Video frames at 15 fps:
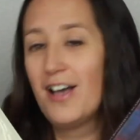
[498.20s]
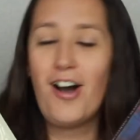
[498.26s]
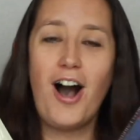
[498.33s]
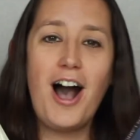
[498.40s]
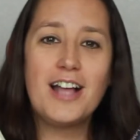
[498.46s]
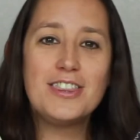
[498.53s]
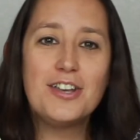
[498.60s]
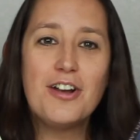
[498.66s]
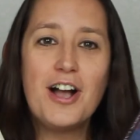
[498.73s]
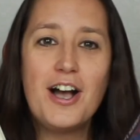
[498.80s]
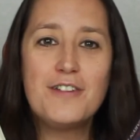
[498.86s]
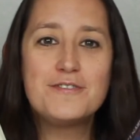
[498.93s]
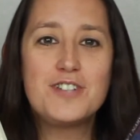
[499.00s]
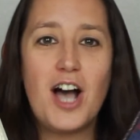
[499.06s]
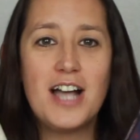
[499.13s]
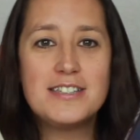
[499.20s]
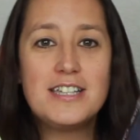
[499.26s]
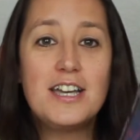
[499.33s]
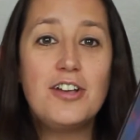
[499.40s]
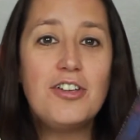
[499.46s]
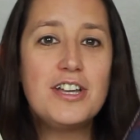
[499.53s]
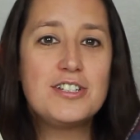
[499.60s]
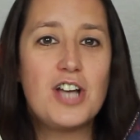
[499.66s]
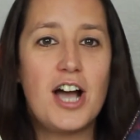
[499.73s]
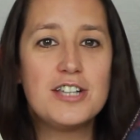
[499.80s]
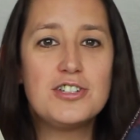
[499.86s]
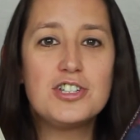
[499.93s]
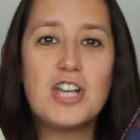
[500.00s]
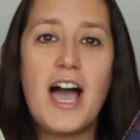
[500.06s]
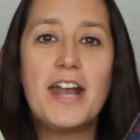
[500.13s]
author of Dawn's Hill and
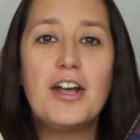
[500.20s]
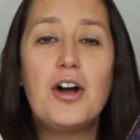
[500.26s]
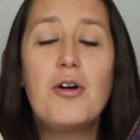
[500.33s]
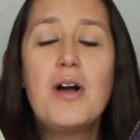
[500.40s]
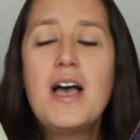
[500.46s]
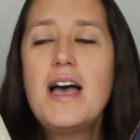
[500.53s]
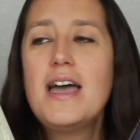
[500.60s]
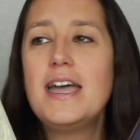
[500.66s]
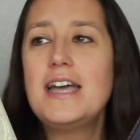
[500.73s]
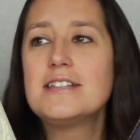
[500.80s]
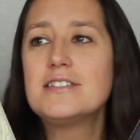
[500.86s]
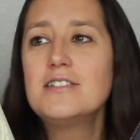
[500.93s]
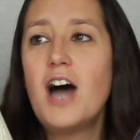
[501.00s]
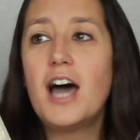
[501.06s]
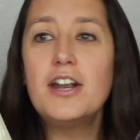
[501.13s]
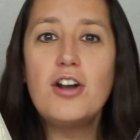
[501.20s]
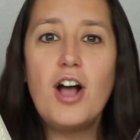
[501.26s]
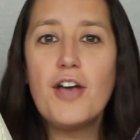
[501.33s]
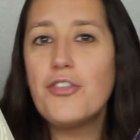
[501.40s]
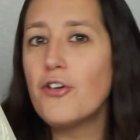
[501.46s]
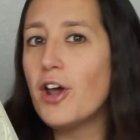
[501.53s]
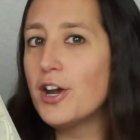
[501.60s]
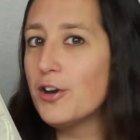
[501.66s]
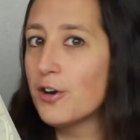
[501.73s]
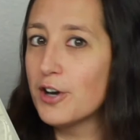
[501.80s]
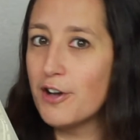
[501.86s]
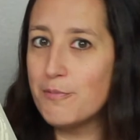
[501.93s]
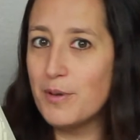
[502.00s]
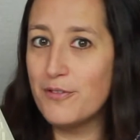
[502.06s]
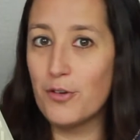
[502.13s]
Dawn's Shadow, is not an author I'd heard
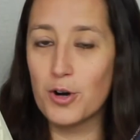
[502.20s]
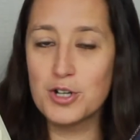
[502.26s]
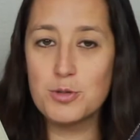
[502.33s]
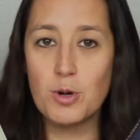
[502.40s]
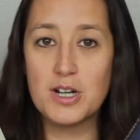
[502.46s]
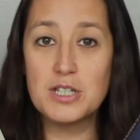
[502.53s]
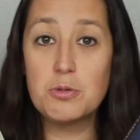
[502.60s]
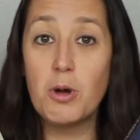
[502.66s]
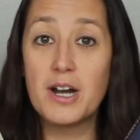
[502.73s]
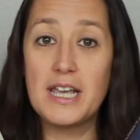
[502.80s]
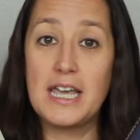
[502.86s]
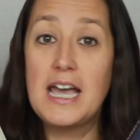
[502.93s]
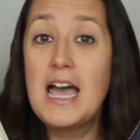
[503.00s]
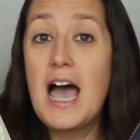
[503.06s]
of before 2020.